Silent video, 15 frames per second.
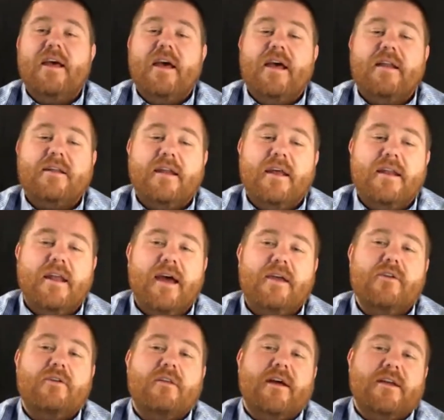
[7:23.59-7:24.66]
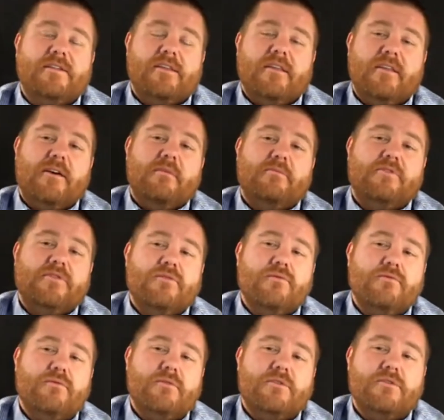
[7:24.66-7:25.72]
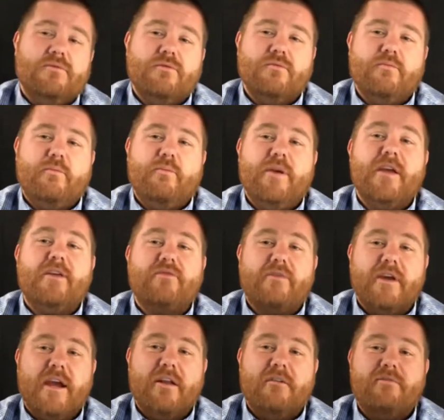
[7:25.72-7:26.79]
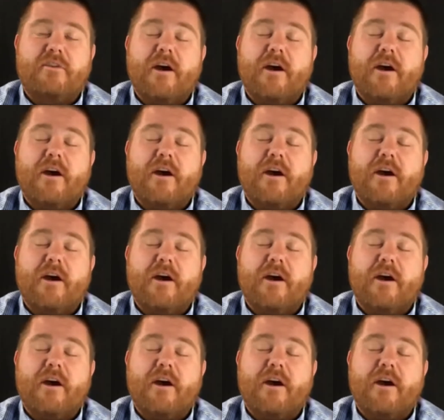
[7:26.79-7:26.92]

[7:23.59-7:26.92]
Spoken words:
and not utilizing them to be creative,